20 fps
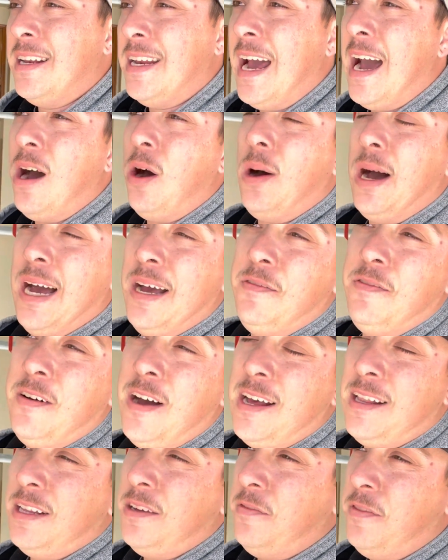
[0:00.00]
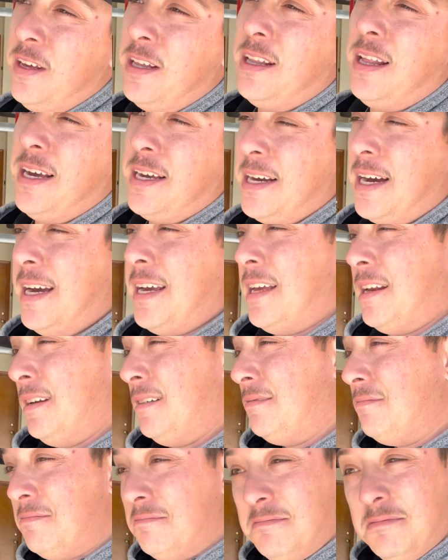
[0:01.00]
now I finally feel like I
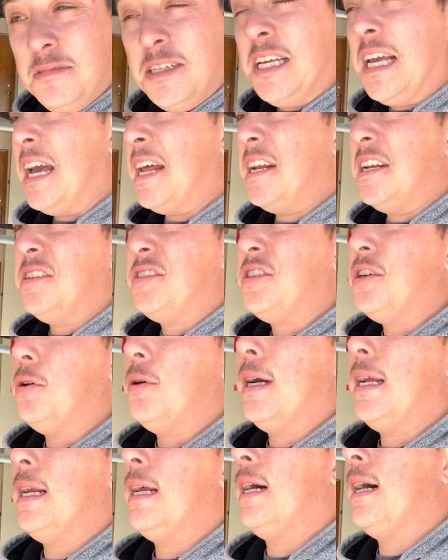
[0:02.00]
can get into it.